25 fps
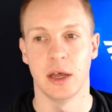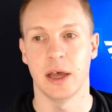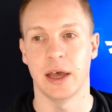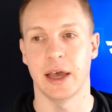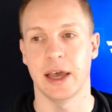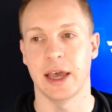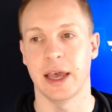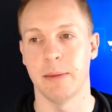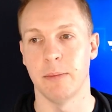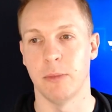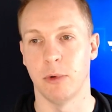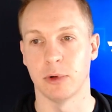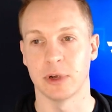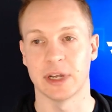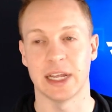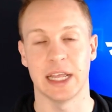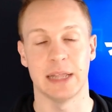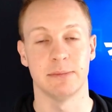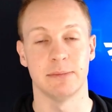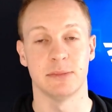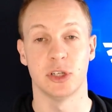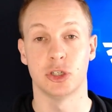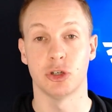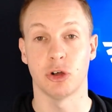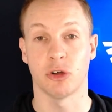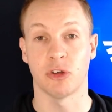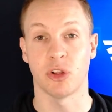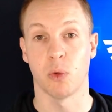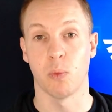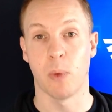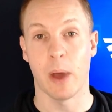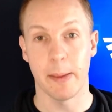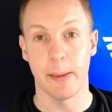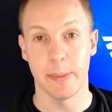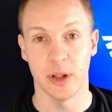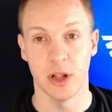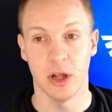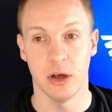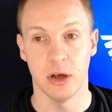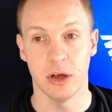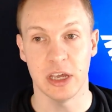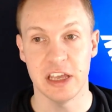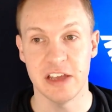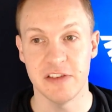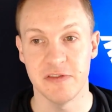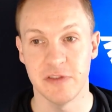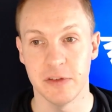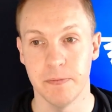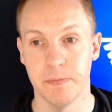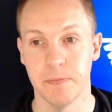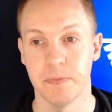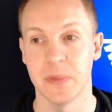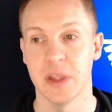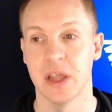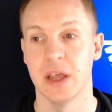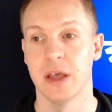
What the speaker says: or get them to join a webinar even.